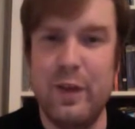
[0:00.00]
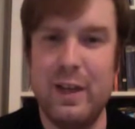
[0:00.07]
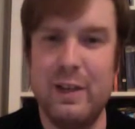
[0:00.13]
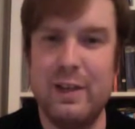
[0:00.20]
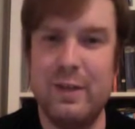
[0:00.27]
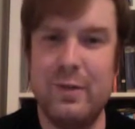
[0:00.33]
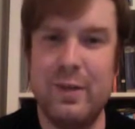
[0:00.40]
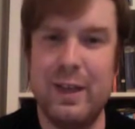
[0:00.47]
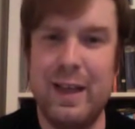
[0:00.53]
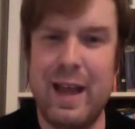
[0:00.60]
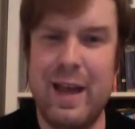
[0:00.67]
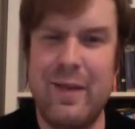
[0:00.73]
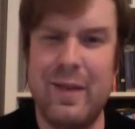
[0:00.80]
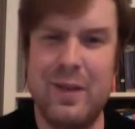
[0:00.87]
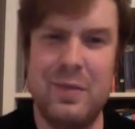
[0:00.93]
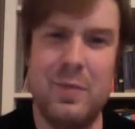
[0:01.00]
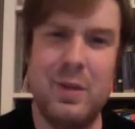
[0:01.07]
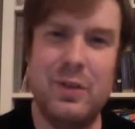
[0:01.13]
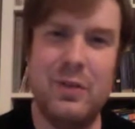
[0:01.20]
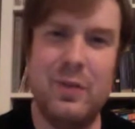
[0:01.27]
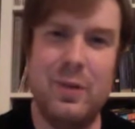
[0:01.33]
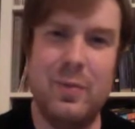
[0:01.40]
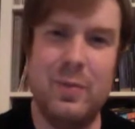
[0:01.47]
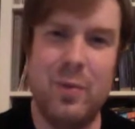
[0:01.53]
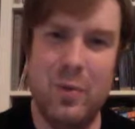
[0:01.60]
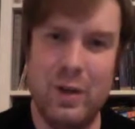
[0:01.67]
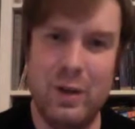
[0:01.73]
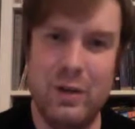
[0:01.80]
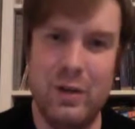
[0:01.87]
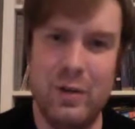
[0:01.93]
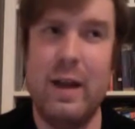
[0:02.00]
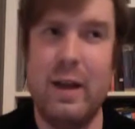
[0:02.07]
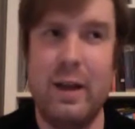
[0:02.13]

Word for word: It didn't really have as much of a point to it.